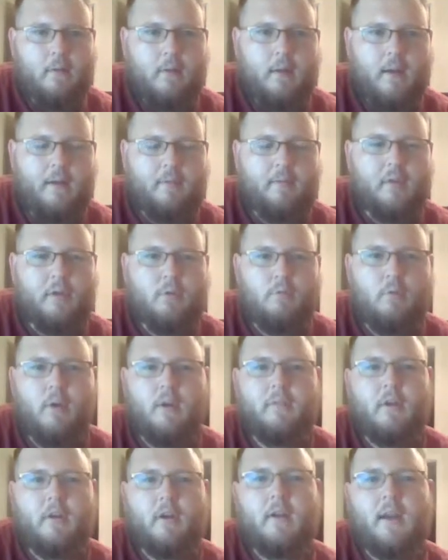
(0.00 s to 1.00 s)
What
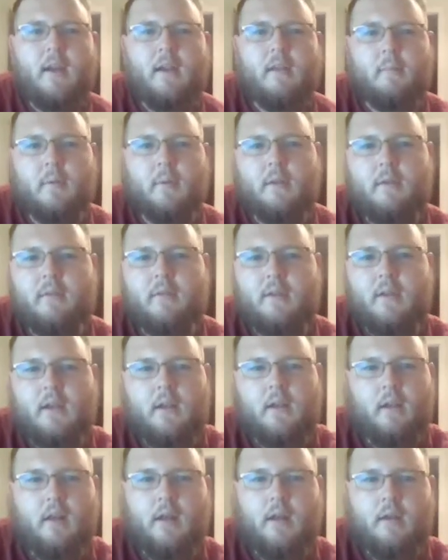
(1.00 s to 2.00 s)
have y'all guys been seeing
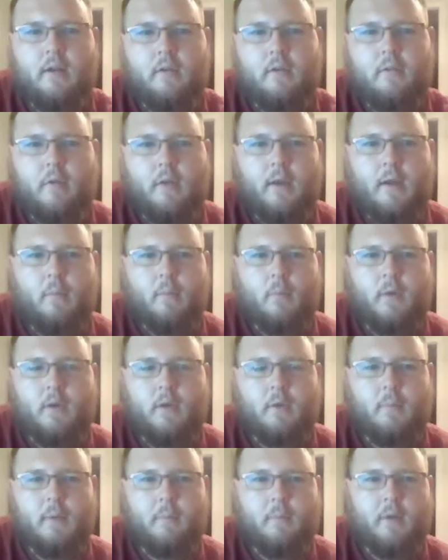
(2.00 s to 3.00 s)
a lot of, like, when
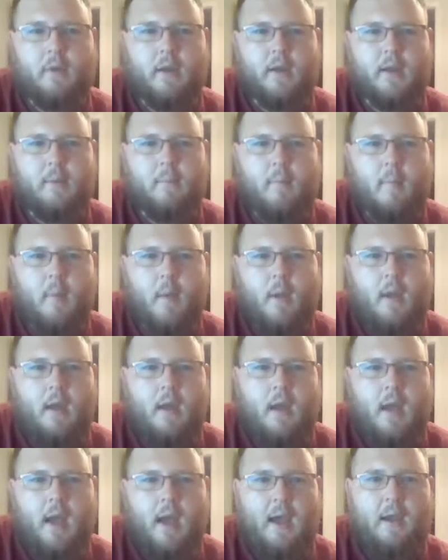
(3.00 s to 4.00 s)
you've been playing?
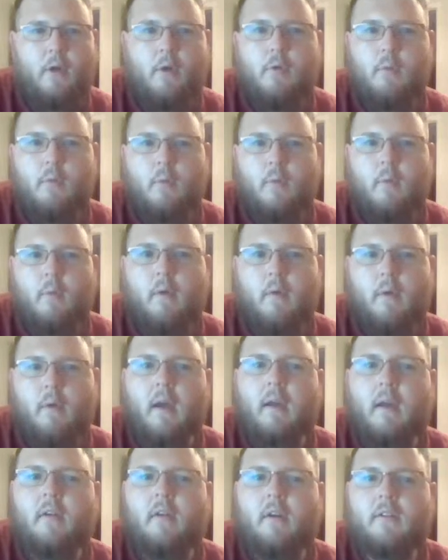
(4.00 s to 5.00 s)
I know
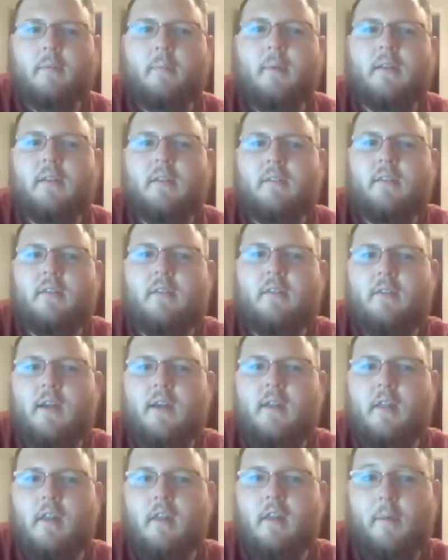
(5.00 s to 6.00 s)
I talked about this the other day,
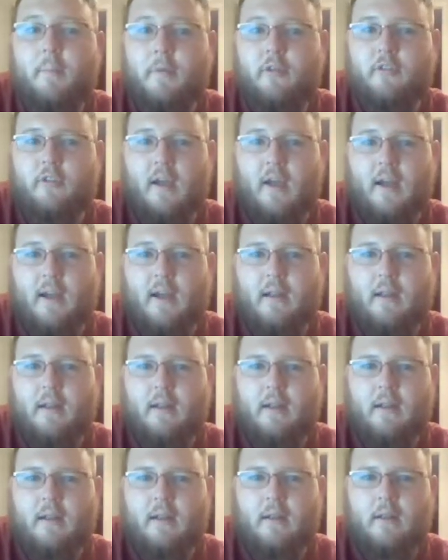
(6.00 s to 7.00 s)
the Lumberjack.
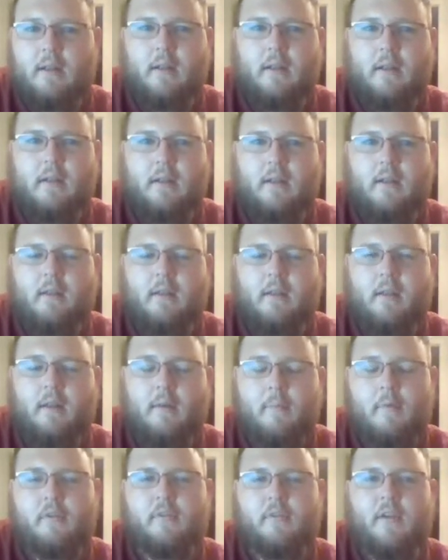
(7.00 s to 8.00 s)
The
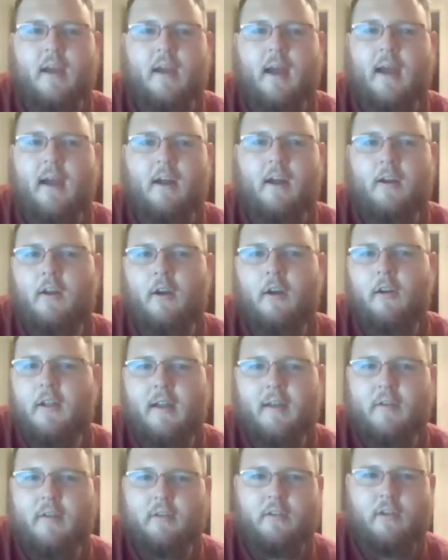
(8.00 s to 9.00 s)
Lumberjack, I hardly
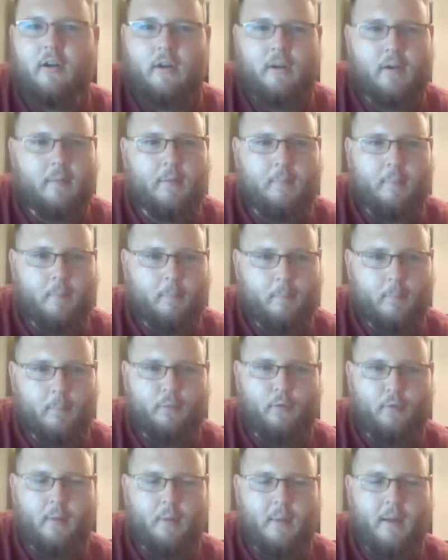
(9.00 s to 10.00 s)
ever saw him
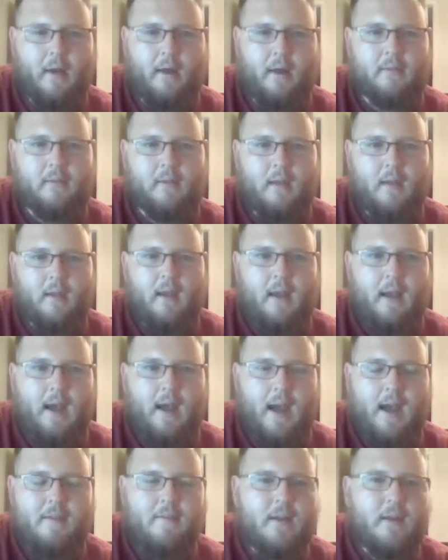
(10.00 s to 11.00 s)
before the balance.
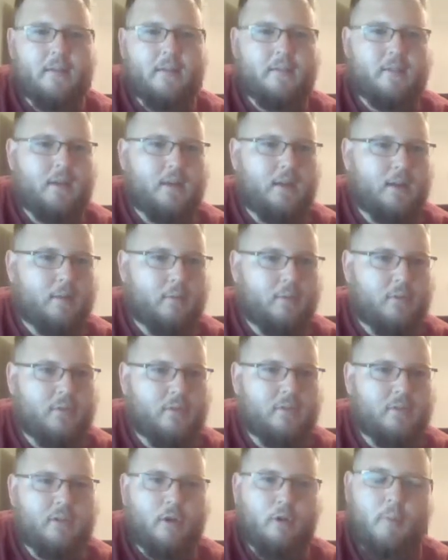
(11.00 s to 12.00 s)
I've now seen him
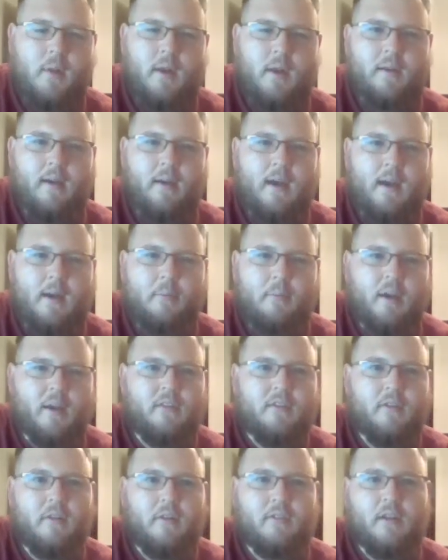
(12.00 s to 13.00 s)
so many times. I
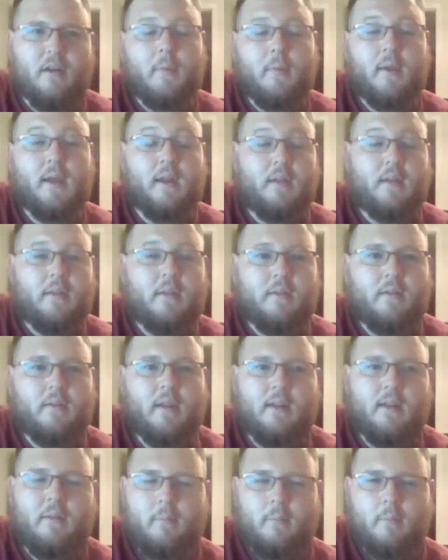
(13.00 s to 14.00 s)
saw something
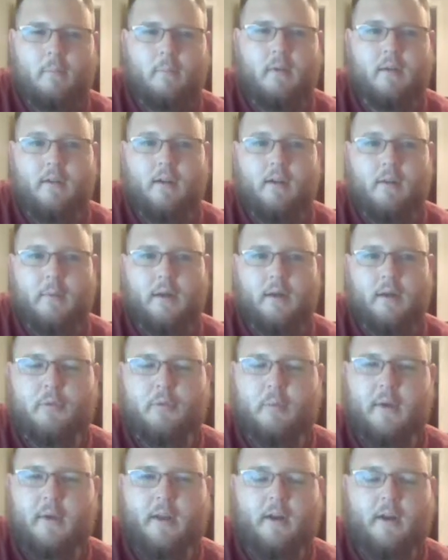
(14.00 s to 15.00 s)
in the tournament
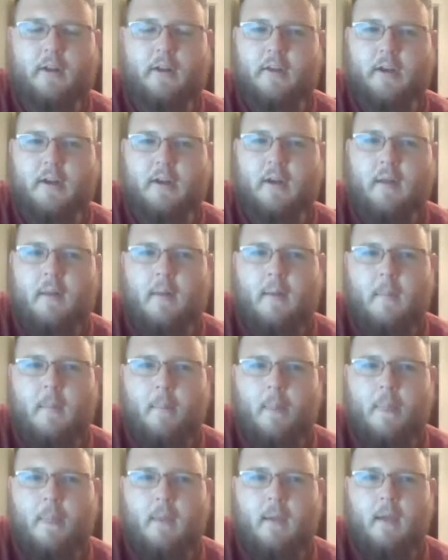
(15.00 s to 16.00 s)
playing earlier
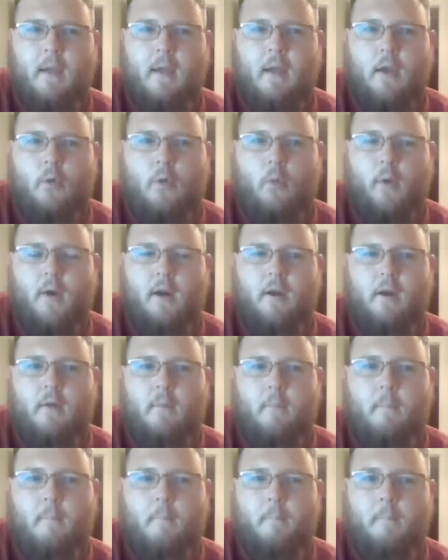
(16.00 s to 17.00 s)

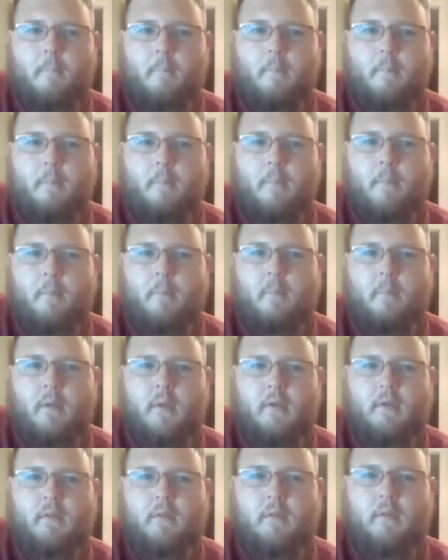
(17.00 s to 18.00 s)
where
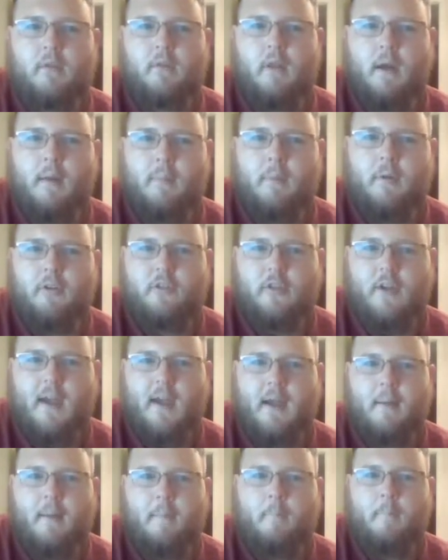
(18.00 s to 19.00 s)
the
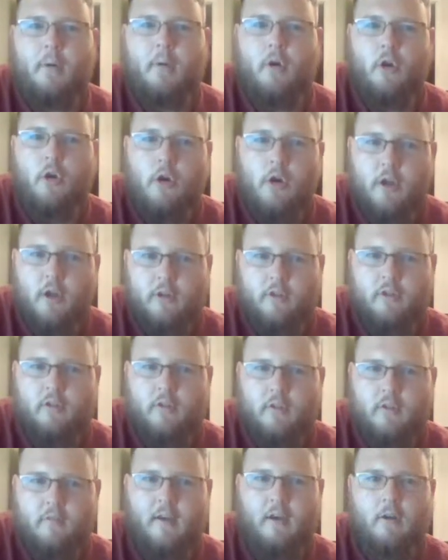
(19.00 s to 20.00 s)
Lumberjack pushed
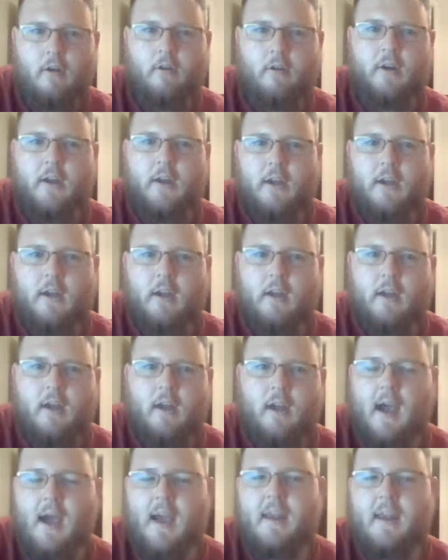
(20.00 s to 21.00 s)
Valkyrie.
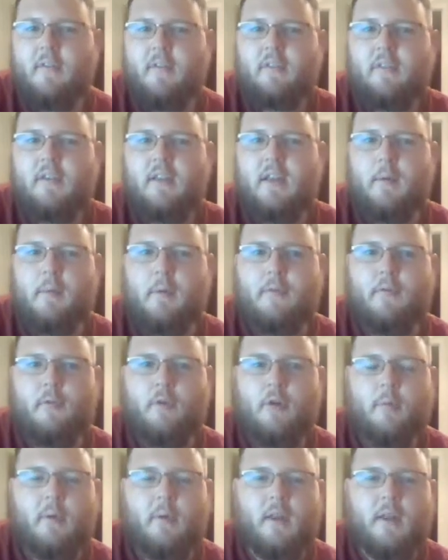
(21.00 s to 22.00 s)
I had never seen that
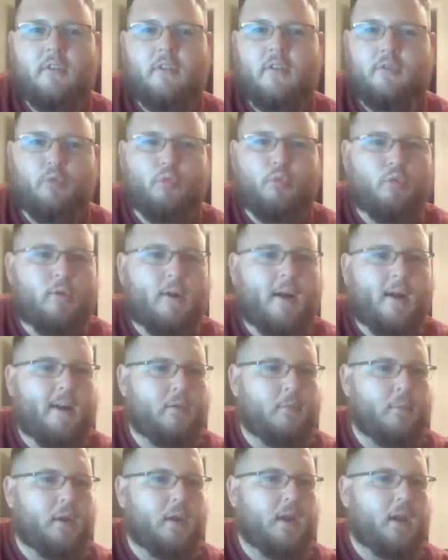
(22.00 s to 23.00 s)
before, but it just wrecked
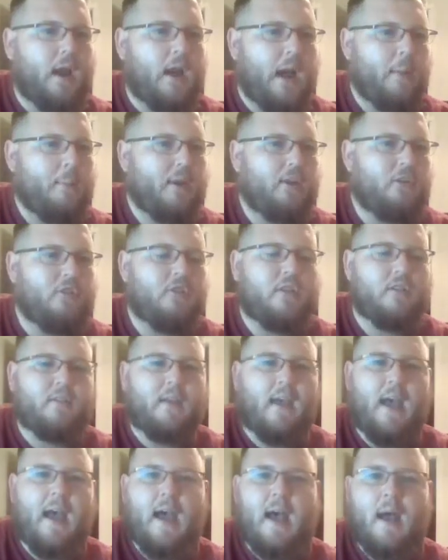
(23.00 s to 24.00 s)
me. I mean,
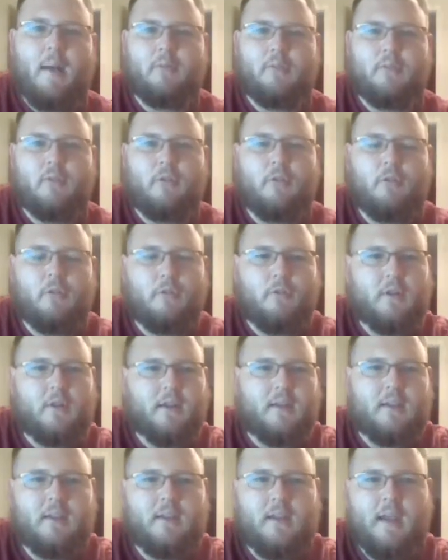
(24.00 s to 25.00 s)
just
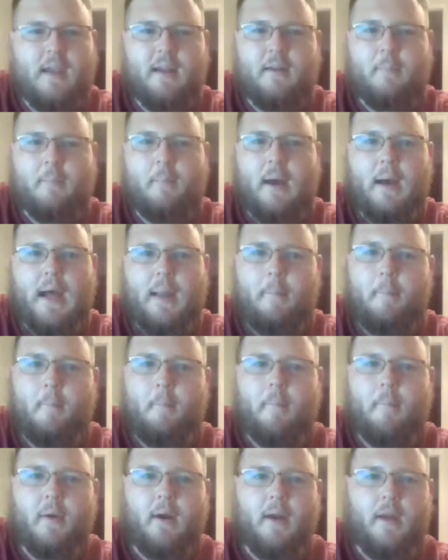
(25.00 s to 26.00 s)
absolutely kicked my
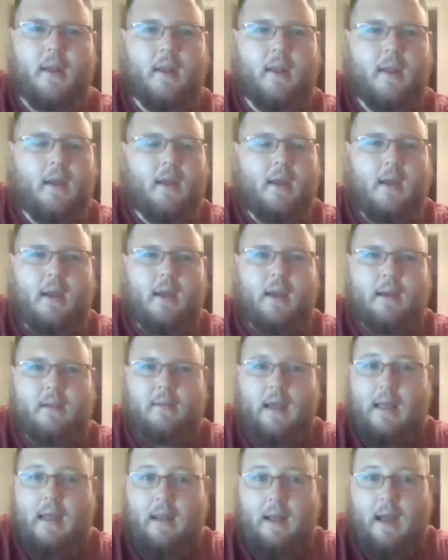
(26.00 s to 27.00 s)
butt. Because
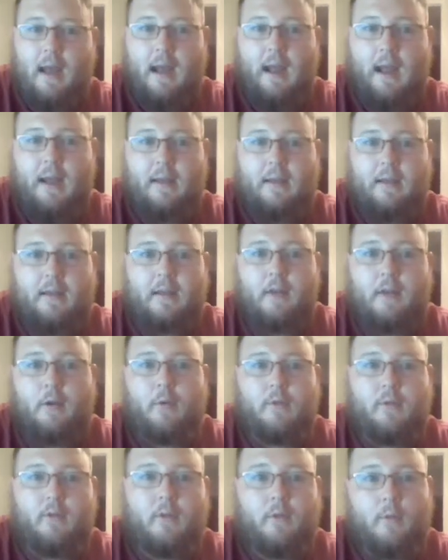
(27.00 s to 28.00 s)
I didn't know
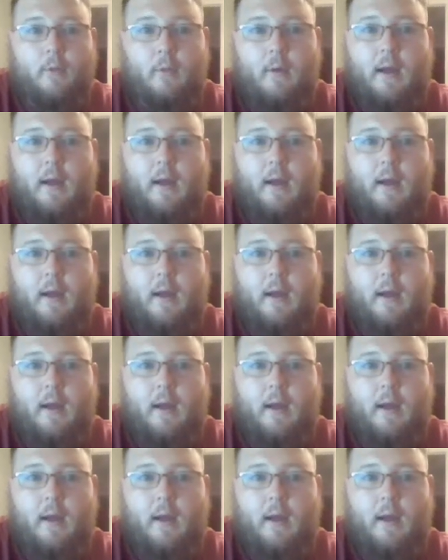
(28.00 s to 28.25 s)
what to do.